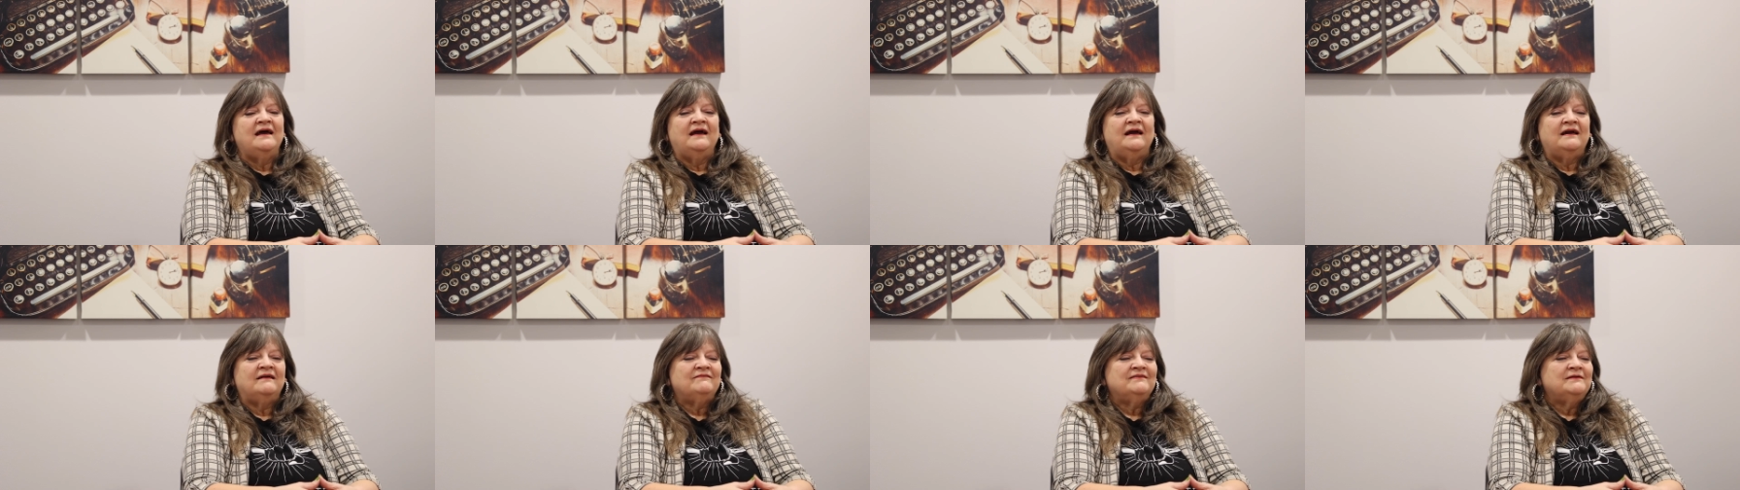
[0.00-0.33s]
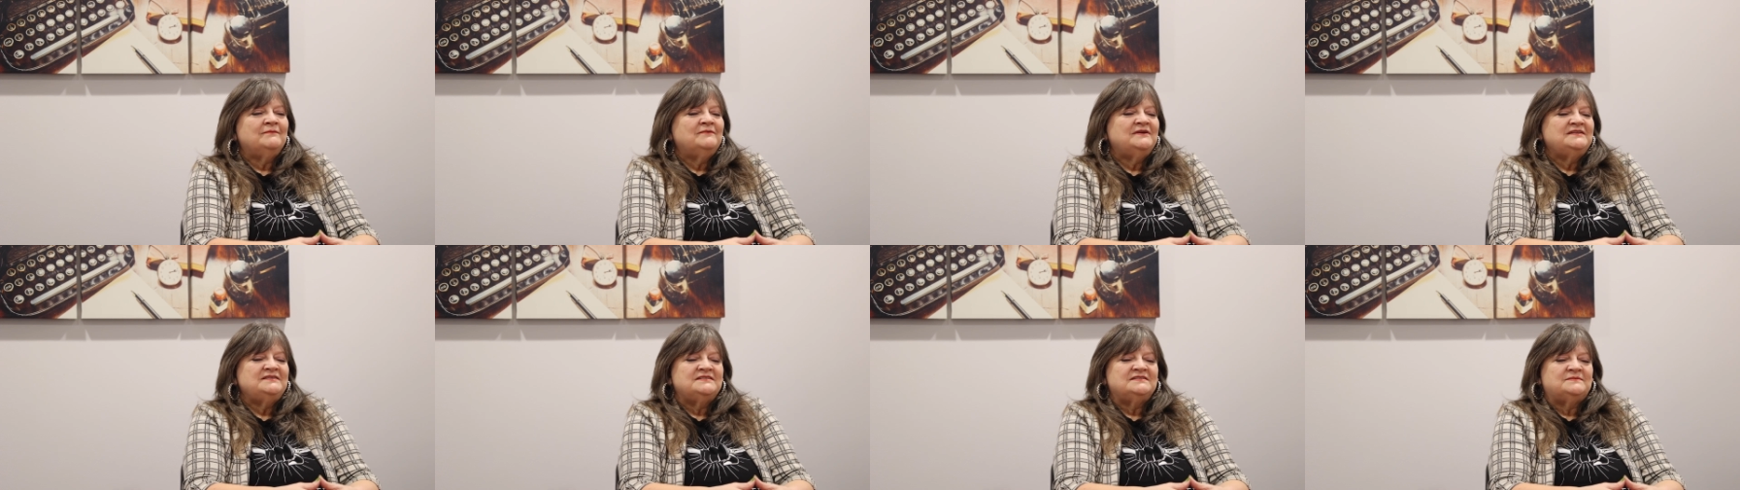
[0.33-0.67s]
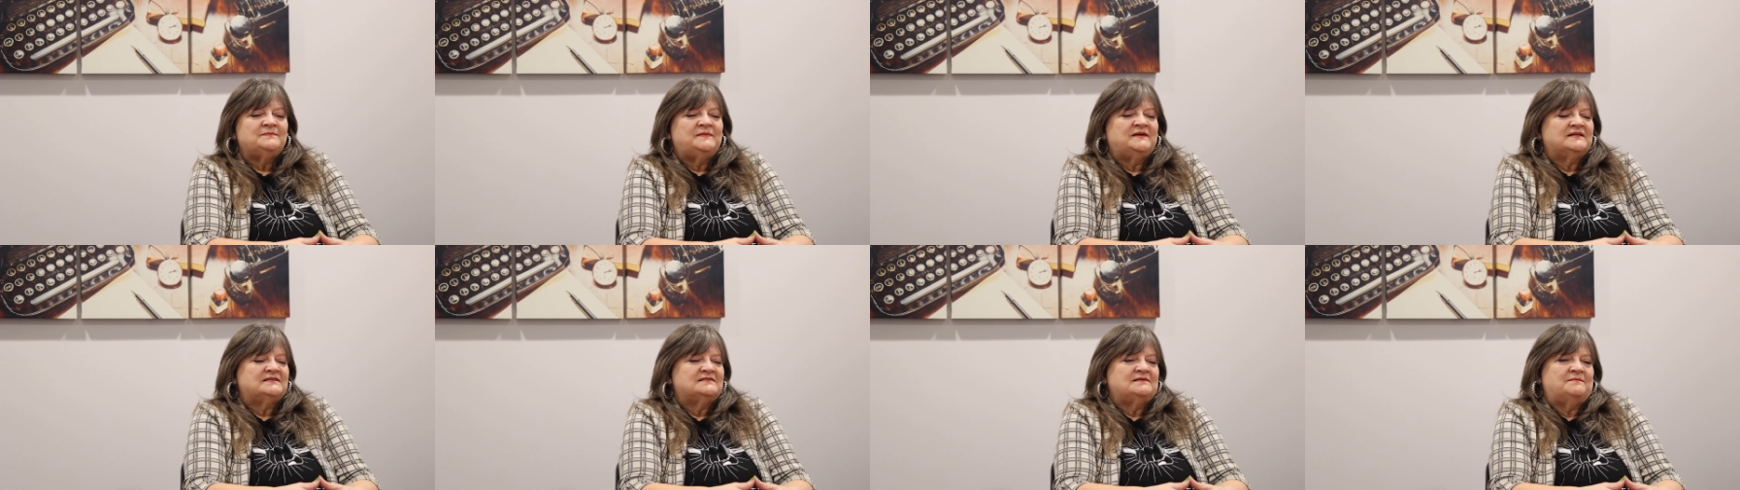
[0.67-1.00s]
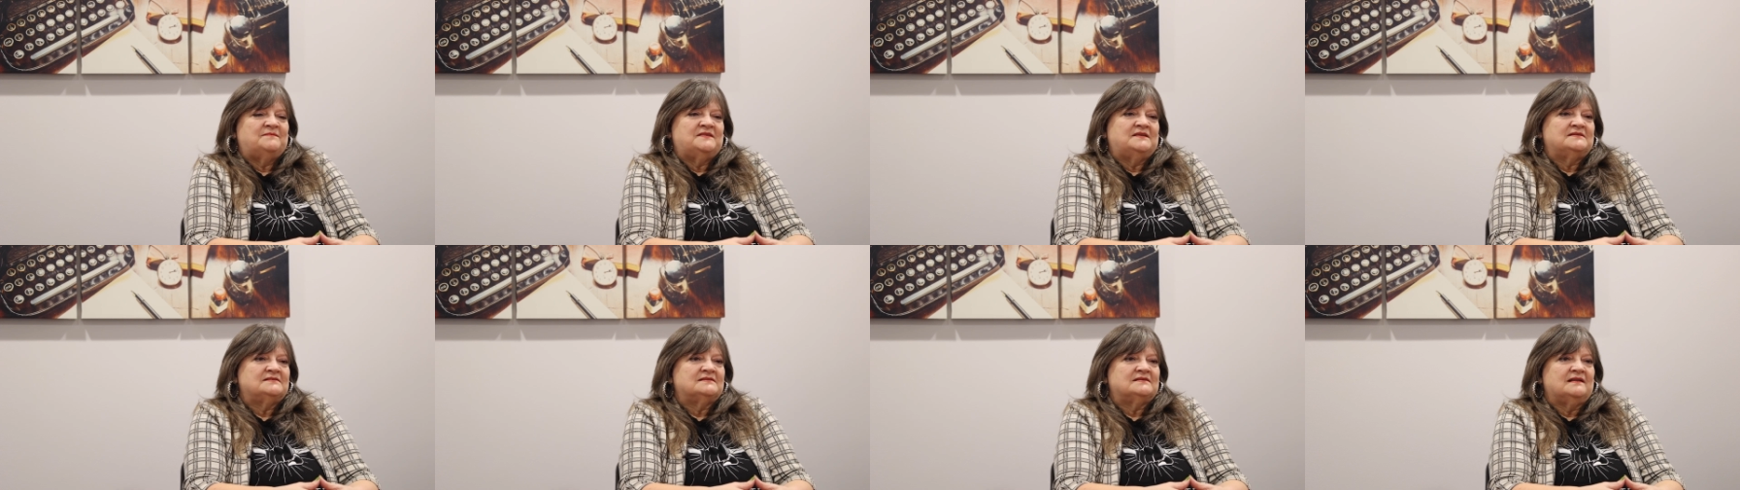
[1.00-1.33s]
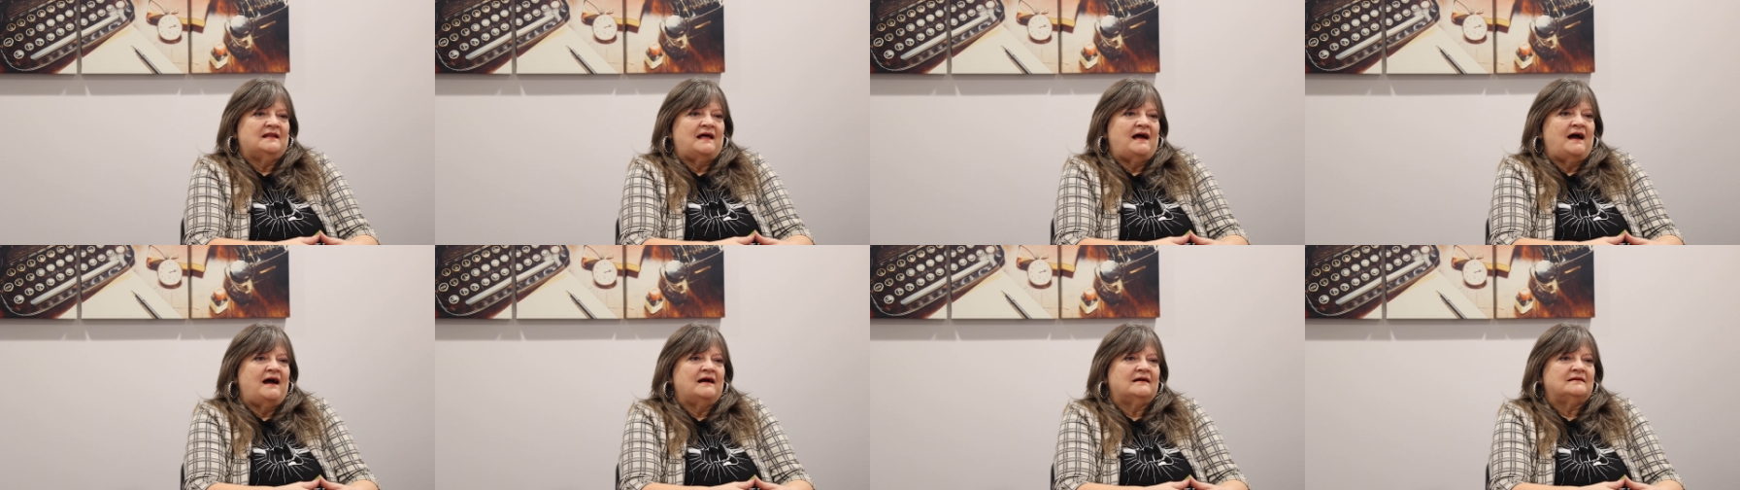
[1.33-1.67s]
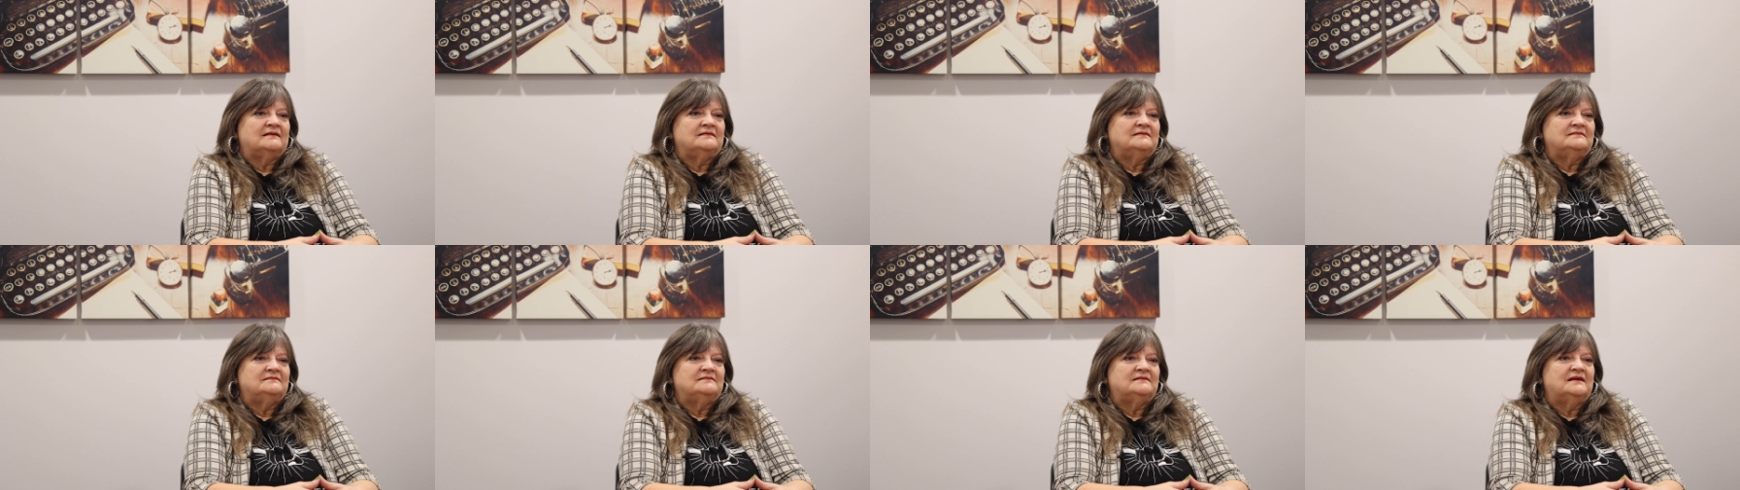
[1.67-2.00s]
everyone just picks up the
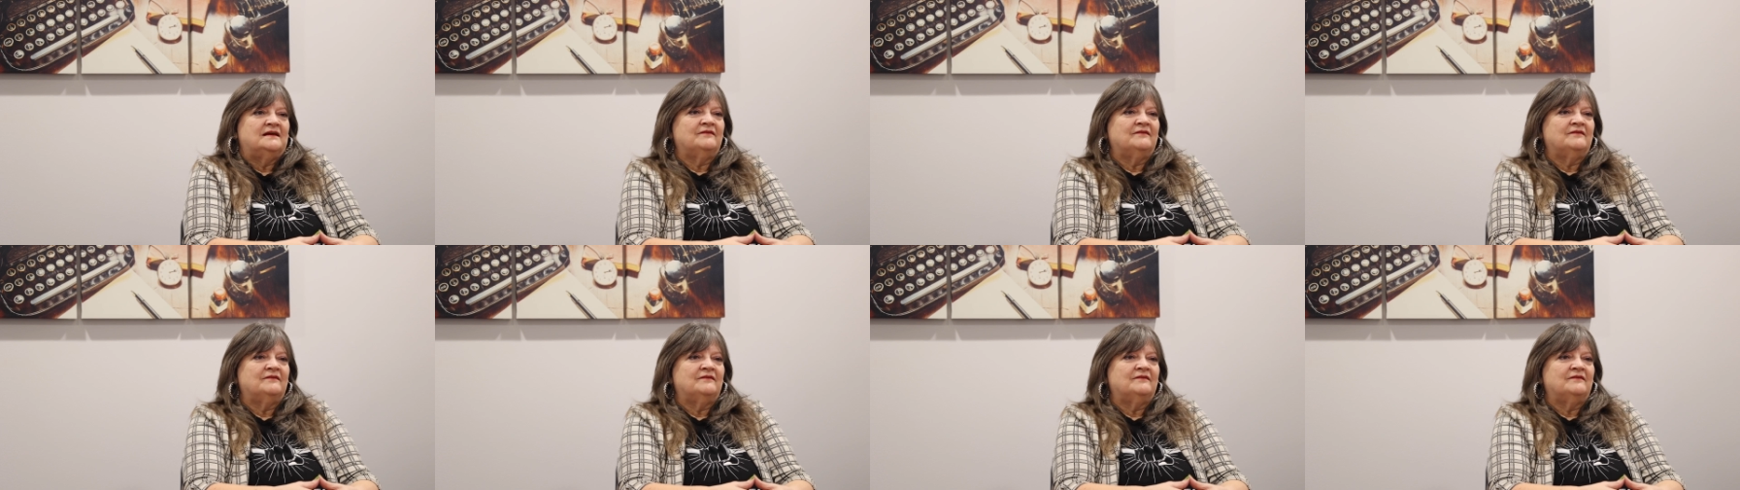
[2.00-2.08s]
slack.